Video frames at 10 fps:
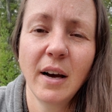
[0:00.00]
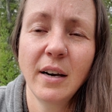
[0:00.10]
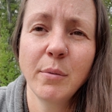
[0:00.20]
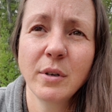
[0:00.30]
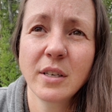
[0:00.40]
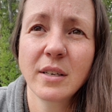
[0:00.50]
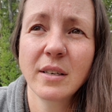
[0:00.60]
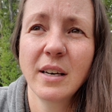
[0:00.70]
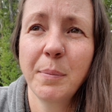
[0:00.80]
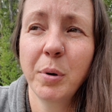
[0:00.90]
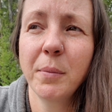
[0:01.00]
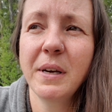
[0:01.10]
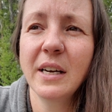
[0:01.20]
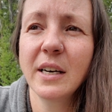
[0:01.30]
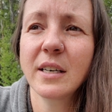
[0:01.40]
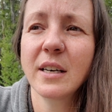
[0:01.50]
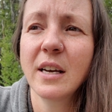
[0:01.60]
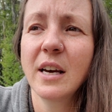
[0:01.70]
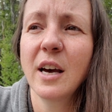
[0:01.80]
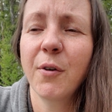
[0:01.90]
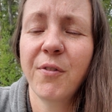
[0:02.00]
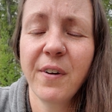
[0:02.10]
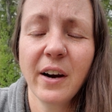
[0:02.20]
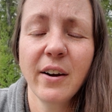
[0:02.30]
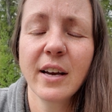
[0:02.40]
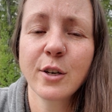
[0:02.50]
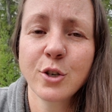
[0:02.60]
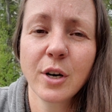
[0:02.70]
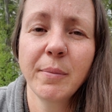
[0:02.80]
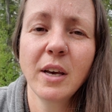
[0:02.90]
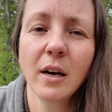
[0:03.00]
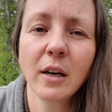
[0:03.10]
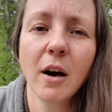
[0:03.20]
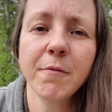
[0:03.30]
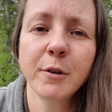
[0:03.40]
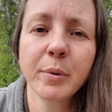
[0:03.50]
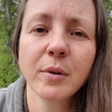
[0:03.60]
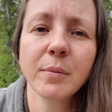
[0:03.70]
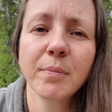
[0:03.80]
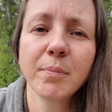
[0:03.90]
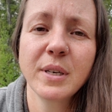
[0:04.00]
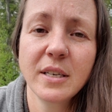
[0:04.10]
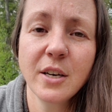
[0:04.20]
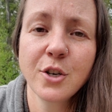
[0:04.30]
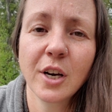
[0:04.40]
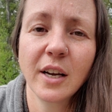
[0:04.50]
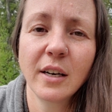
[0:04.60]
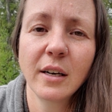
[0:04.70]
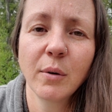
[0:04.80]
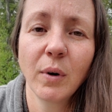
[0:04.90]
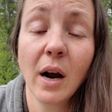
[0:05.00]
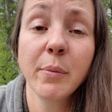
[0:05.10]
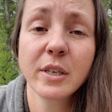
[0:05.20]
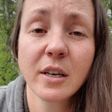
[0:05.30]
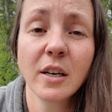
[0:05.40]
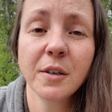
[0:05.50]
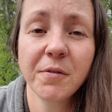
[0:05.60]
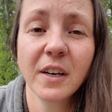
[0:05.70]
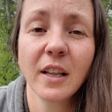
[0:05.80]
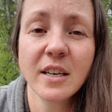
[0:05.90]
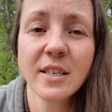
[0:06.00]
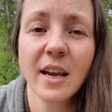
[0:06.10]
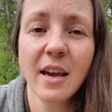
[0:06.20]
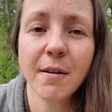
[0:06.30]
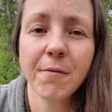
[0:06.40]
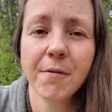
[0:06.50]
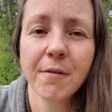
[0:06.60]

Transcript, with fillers: And it was, it put me in a, a very extremely uncomfortable position where I would start to feel unsafe.